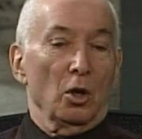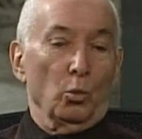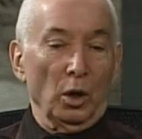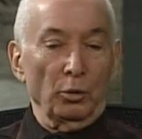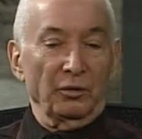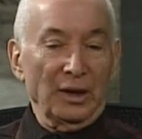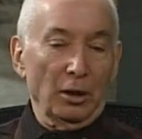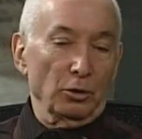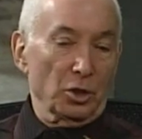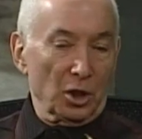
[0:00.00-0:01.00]
well, we've
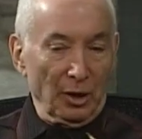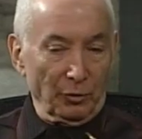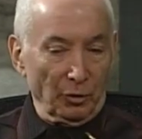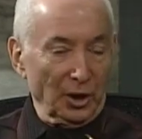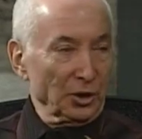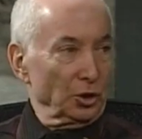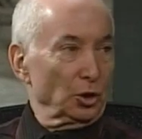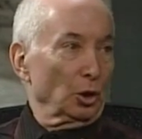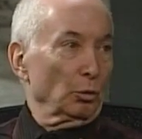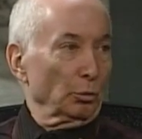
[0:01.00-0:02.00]
now discovered thus and
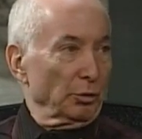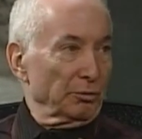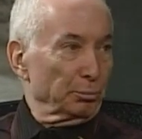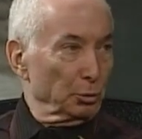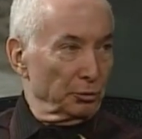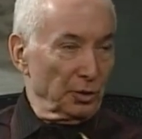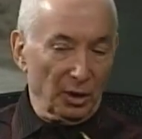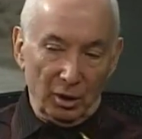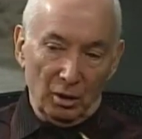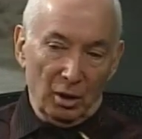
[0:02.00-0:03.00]
so, or we've
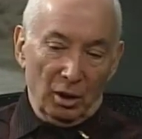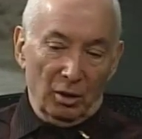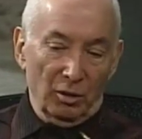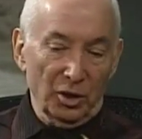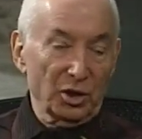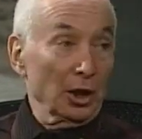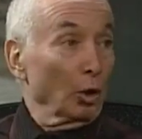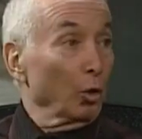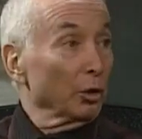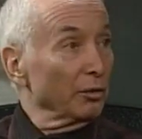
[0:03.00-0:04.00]
proven this thing,
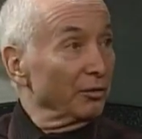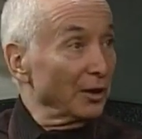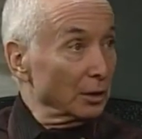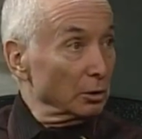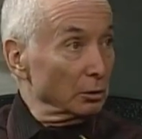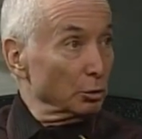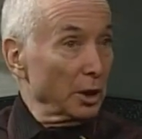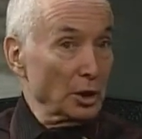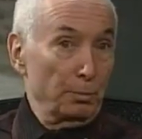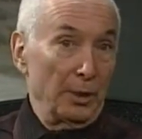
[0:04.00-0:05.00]
or an event
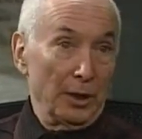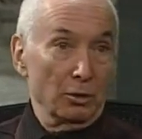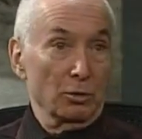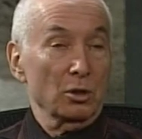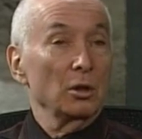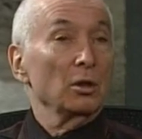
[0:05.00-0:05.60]
transpires,